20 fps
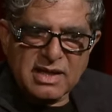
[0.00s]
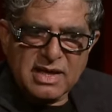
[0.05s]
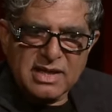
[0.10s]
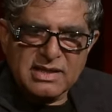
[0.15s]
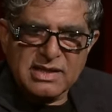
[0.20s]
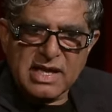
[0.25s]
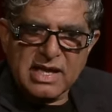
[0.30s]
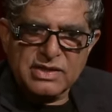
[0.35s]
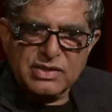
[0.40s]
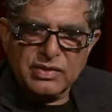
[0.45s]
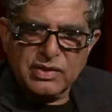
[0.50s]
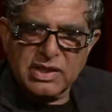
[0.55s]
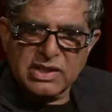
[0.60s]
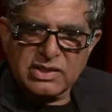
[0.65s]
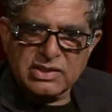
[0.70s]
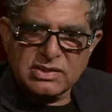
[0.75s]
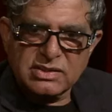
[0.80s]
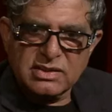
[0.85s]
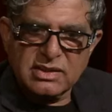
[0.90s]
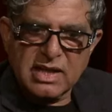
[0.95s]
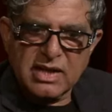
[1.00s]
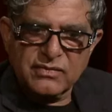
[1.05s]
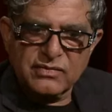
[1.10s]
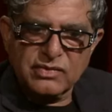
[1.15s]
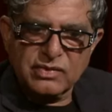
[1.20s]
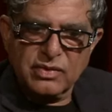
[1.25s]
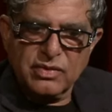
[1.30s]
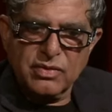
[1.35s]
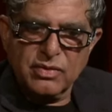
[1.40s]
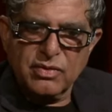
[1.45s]
and education have
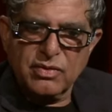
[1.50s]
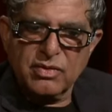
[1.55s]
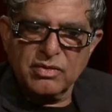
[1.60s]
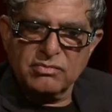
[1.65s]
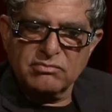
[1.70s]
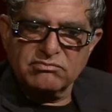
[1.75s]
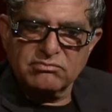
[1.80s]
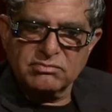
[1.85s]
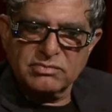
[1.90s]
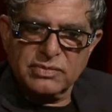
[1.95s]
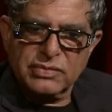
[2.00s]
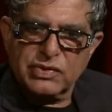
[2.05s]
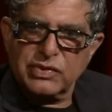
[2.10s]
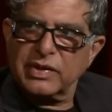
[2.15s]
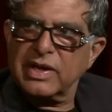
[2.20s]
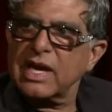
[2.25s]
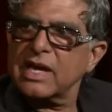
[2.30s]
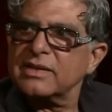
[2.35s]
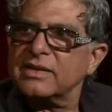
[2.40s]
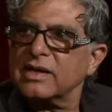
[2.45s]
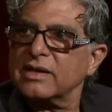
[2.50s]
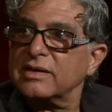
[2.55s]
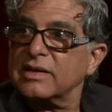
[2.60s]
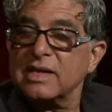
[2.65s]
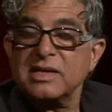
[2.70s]
to go together.